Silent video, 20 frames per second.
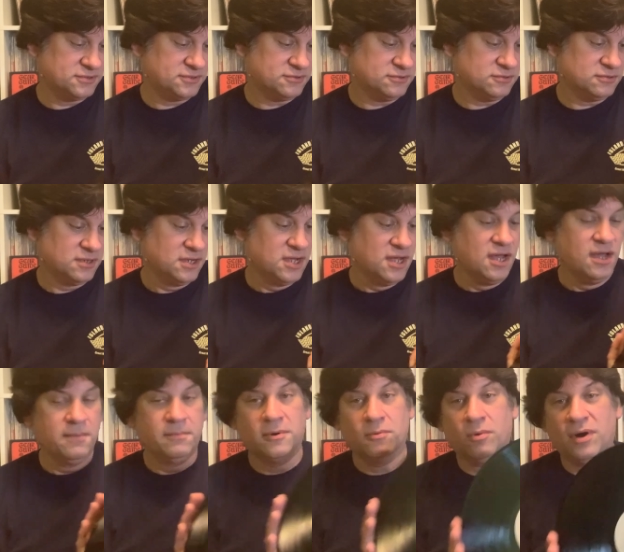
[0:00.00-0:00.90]
tune.
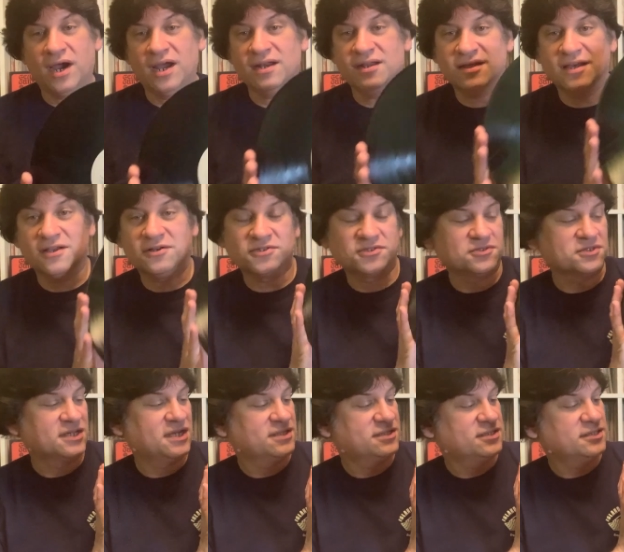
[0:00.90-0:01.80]
But why did I also
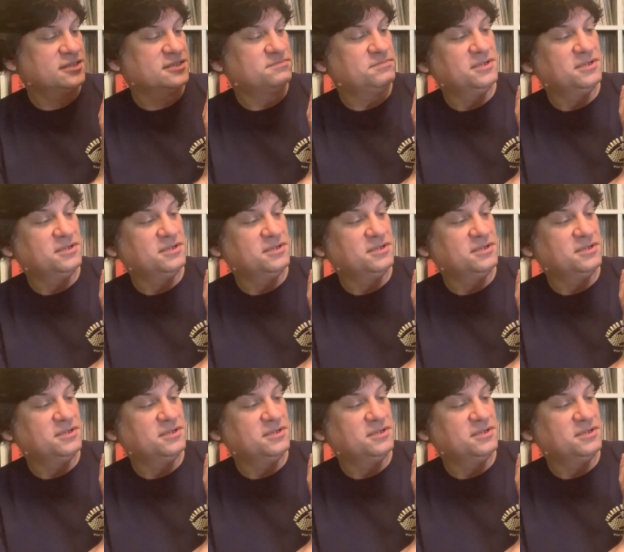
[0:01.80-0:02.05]
get this?